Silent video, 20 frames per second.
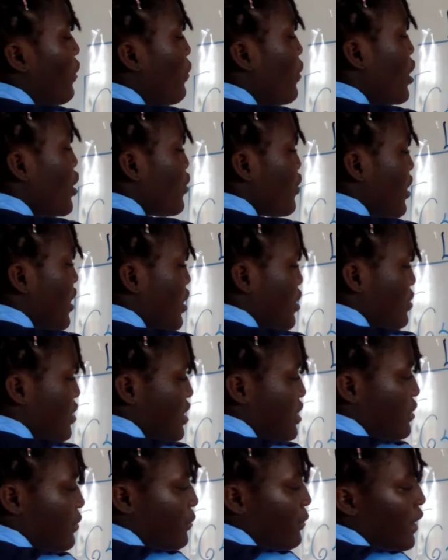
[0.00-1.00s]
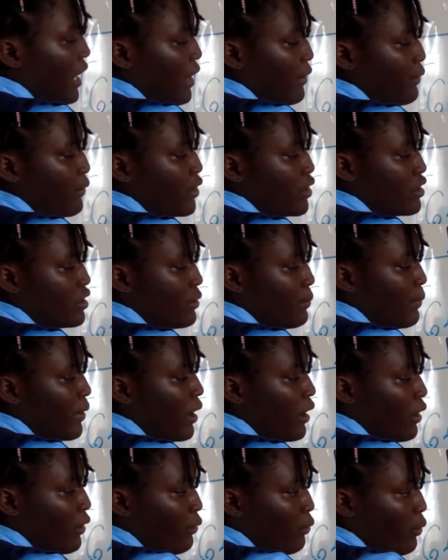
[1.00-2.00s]
125 raised to the
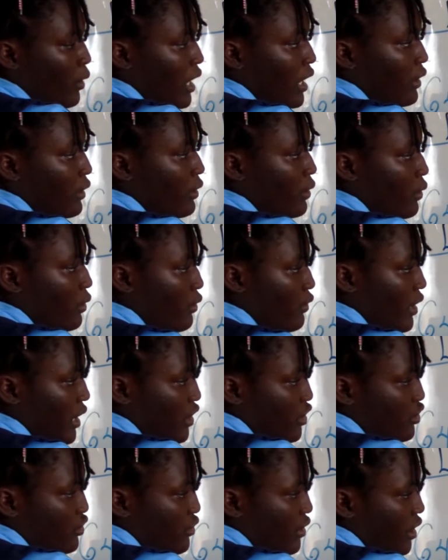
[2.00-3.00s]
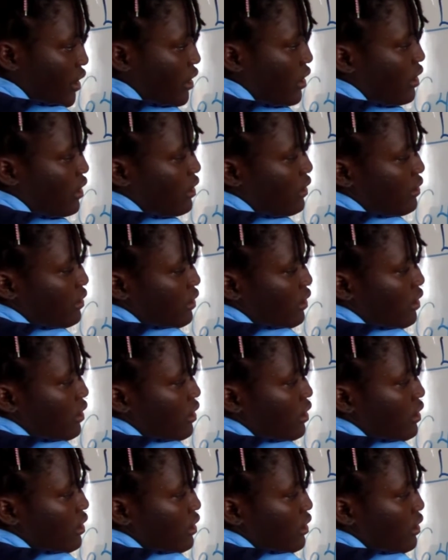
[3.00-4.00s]
power of 1 over 3,
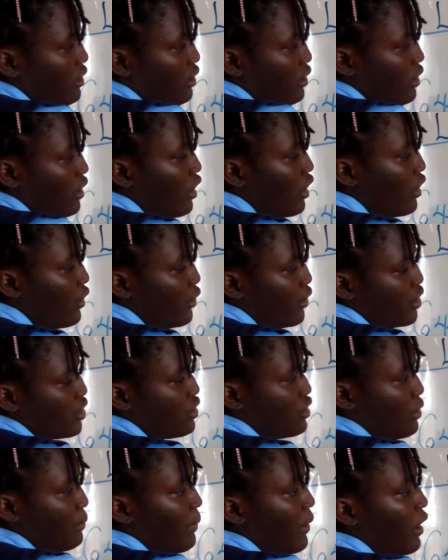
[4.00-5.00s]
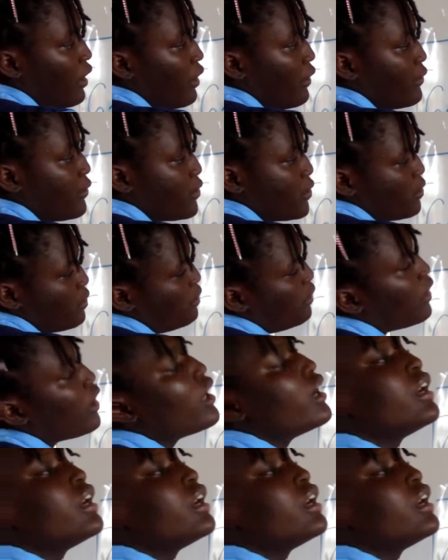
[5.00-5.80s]
all raised to the power of 2.